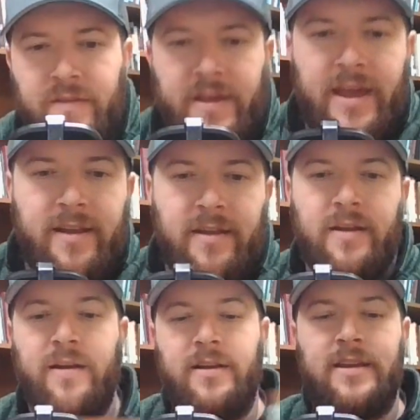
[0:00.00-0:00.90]
that
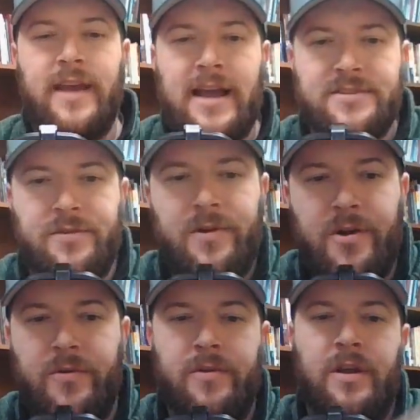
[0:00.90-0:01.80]
Kayser
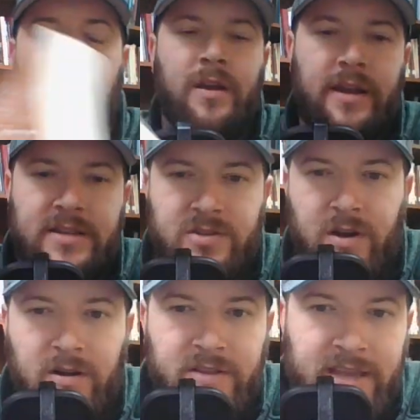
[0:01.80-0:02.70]
wrote, and it's
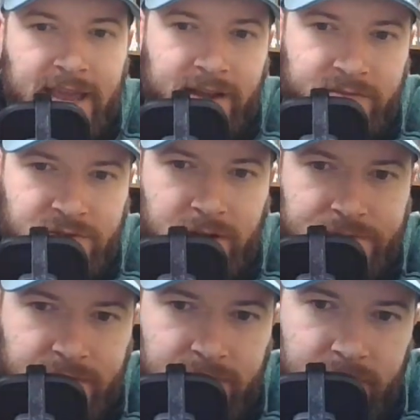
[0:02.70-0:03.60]
called The Canon of
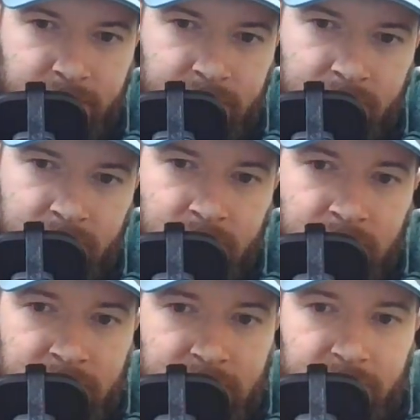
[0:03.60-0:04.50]
Scripture. And
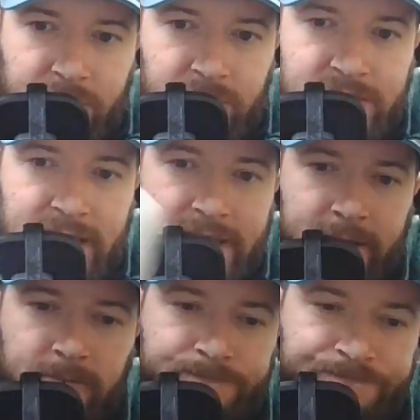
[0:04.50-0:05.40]
if you'll take
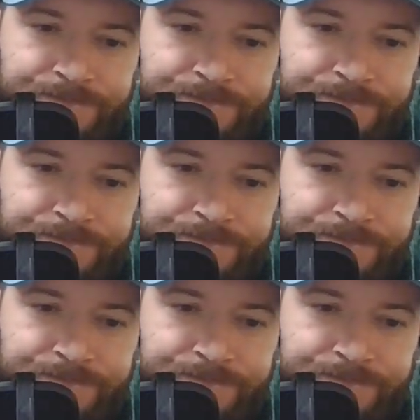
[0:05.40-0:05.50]
it